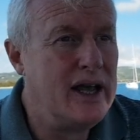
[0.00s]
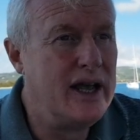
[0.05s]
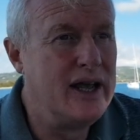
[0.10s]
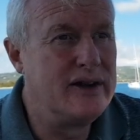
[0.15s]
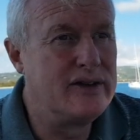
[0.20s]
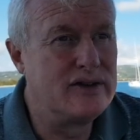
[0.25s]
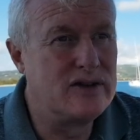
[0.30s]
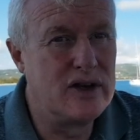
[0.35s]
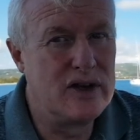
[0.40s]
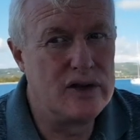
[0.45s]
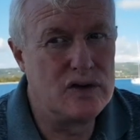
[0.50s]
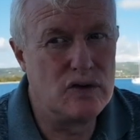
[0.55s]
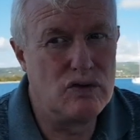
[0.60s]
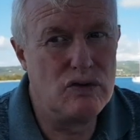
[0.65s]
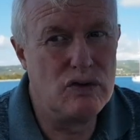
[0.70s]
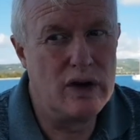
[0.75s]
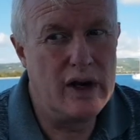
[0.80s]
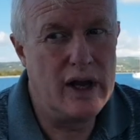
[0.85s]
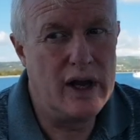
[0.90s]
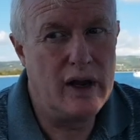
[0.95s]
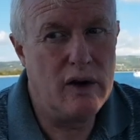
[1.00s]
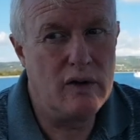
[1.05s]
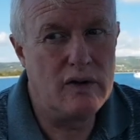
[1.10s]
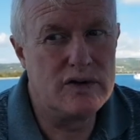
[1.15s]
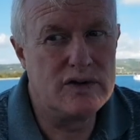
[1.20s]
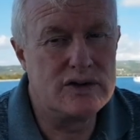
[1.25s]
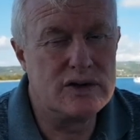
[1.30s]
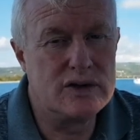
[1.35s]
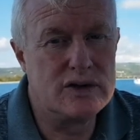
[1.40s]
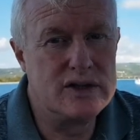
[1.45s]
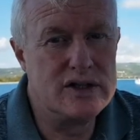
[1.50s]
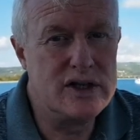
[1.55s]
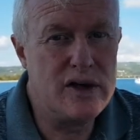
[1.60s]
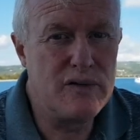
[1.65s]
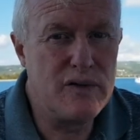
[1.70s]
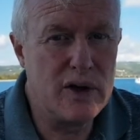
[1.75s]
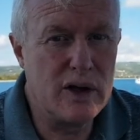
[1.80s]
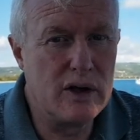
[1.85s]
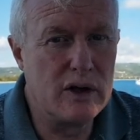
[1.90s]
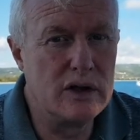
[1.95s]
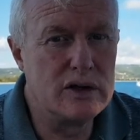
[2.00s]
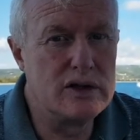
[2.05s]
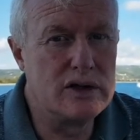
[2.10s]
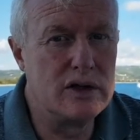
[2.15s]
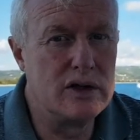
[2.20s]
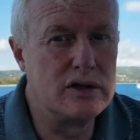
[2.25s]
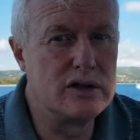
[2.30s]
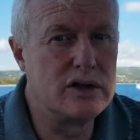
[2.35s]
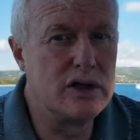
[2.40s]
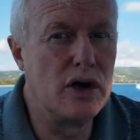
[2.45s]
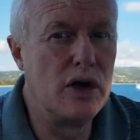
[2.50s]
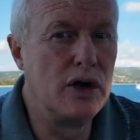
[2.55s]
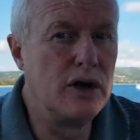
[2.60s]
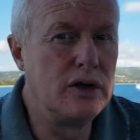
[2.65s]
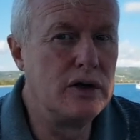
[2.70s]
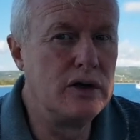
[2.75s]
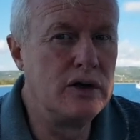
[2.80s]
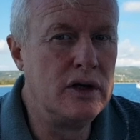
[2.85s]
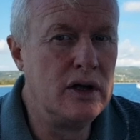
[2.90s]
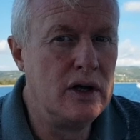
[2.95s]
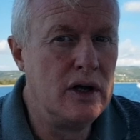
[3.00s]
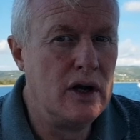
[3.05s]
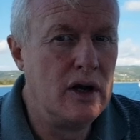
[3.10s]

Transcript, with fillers: It's, it's, it's difficult to turn